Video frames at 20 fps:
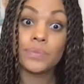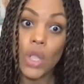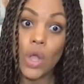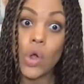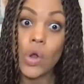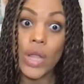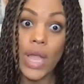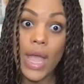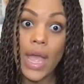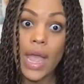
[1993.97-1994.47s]

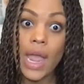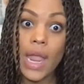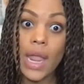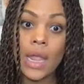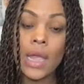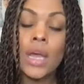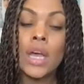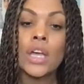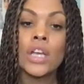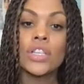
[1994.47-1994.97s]

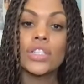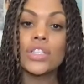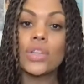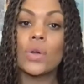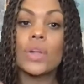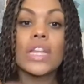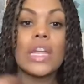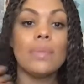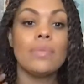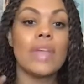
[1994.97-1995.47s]
Okay,
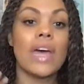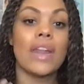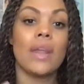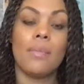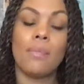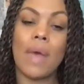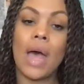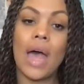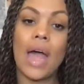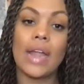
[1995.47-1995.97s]
so keep that
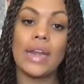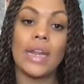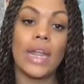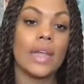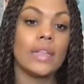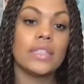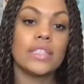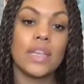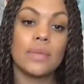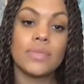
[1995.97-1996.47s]
in mind.
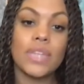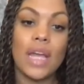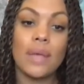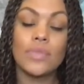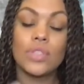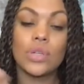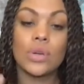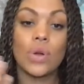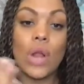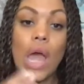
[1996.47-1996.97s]
And
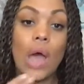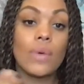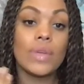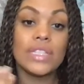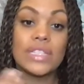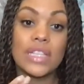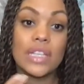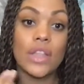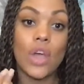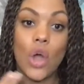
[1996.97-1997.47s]
sometimes you don't
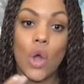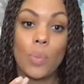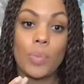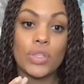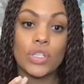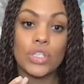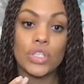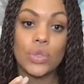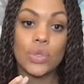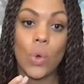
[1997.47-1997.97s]
always see the
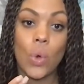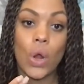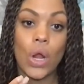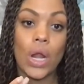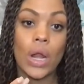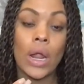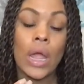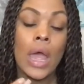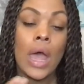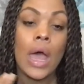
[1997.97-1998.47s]
open
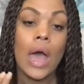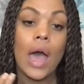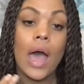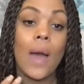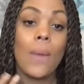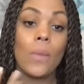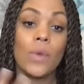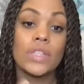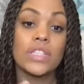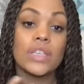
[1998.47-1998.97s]
sore
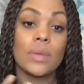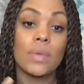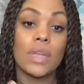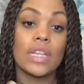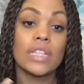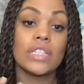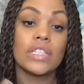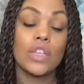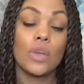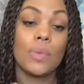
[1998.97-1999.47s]
when someone
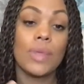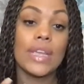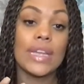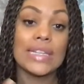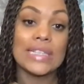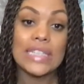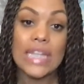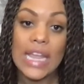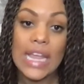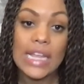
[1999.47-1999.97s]
can still be
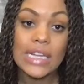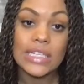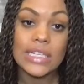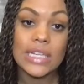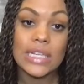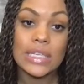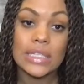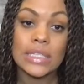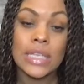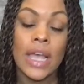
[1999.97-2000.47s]

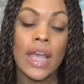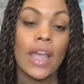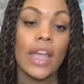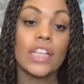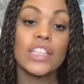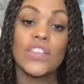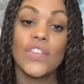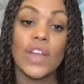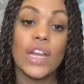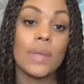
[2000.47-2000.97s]
contagious.
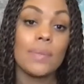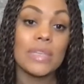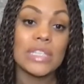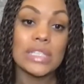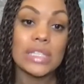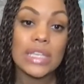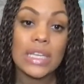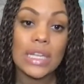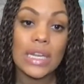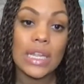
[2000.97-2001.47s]
It's very
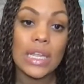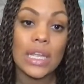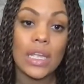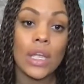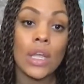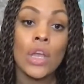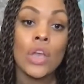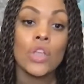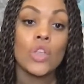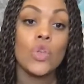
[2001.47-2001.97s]

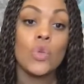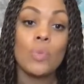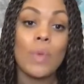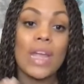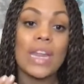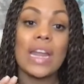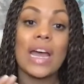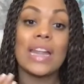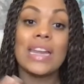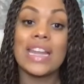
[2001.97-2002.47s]
misleading. You
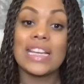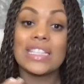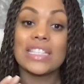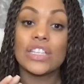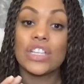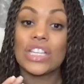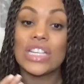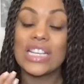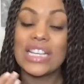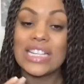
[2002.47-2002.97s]
might not
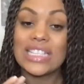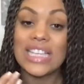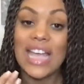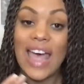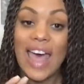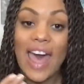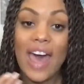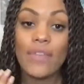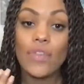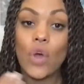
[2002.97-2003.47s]
necessarily need to
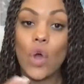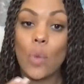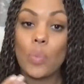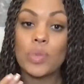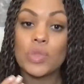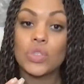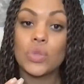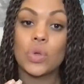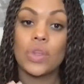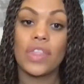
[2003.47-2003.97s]
have the
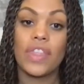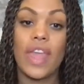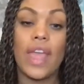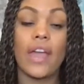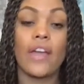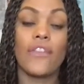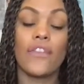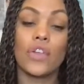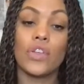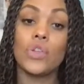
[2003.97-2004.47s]
open sore
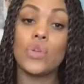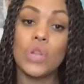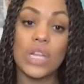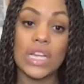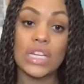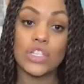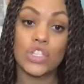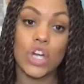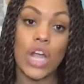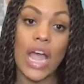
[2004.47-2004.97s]
there for you to
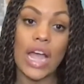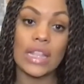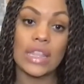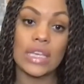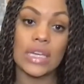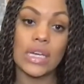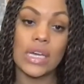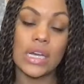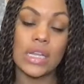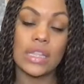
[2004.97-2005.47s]
contract
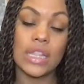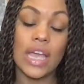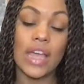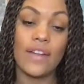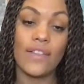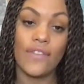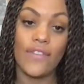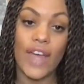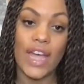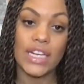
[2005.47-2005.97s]
the
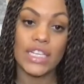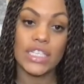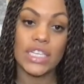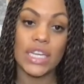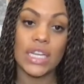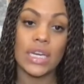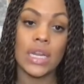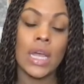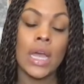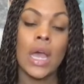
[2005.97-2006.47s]

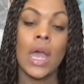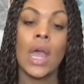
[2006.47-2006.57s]
infection.